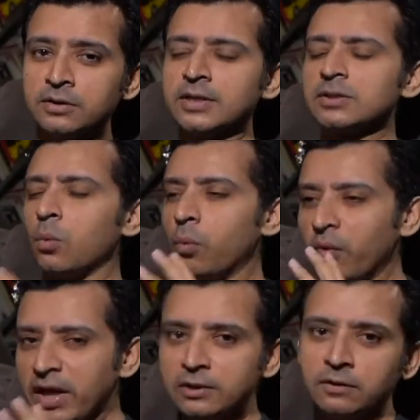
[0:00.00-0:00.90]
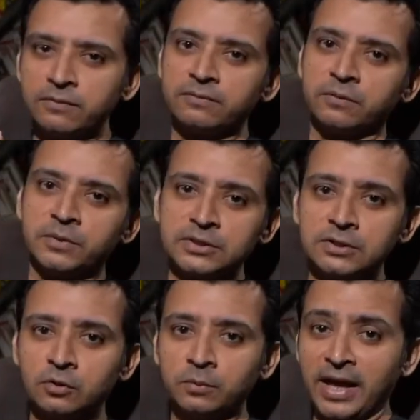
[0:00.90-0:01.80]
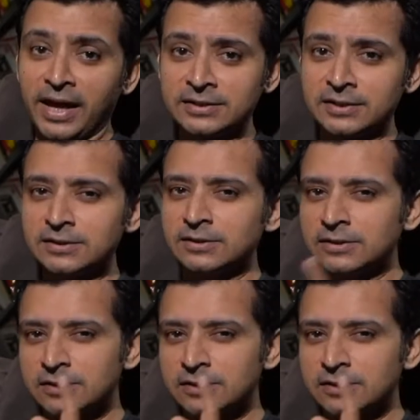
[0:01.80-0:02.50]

there's a wealth of information to be accessed